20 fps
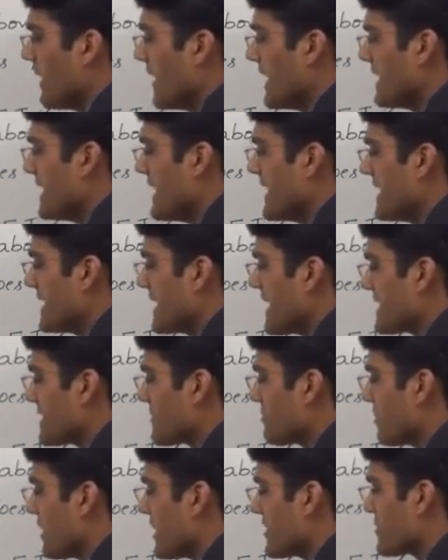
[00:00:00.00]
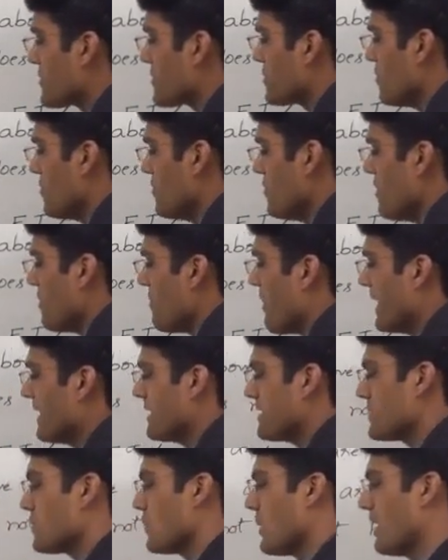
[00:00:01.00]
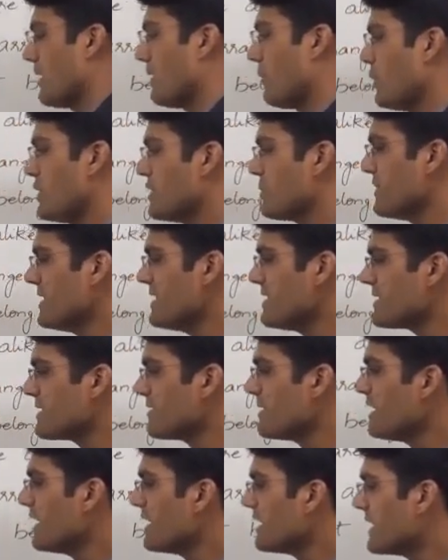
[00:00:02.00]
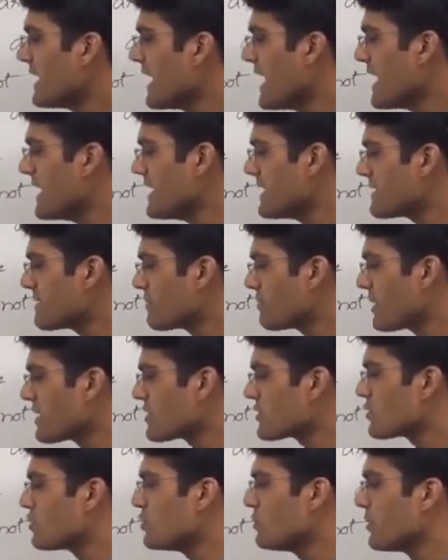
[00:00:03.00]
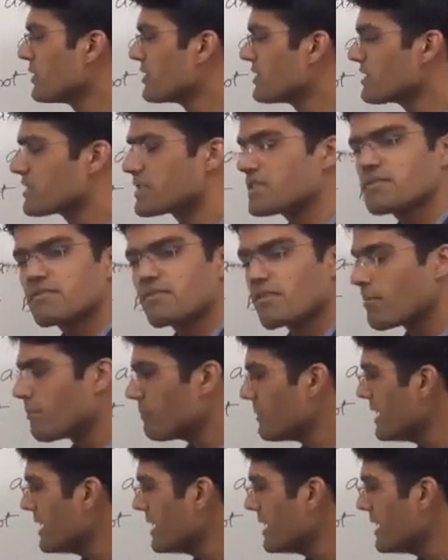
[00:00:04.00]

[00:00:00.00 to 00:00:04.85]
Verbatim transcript: we can take it as plus two minus one, which means K is plus two positions from